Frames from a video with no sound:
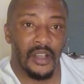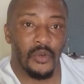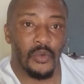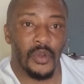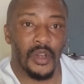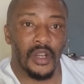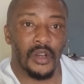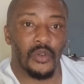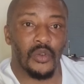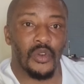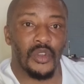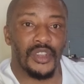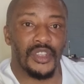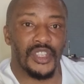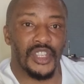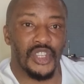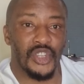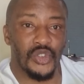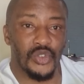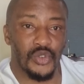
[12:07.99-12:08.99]
will
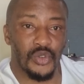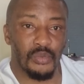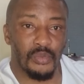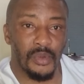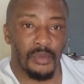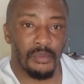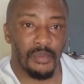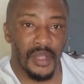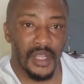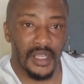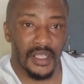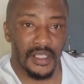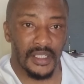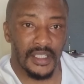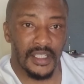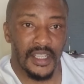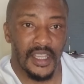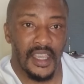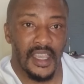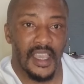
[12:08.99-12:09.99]
continue to be
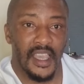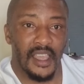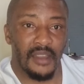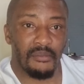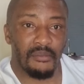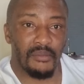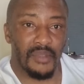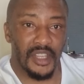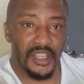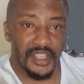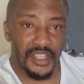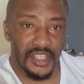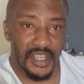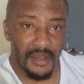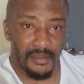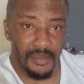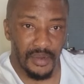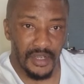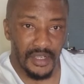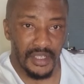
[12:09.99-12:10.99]
built and be
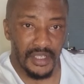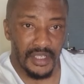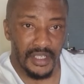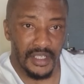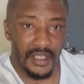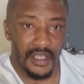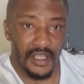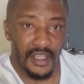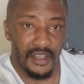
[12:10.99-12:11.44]
sharpened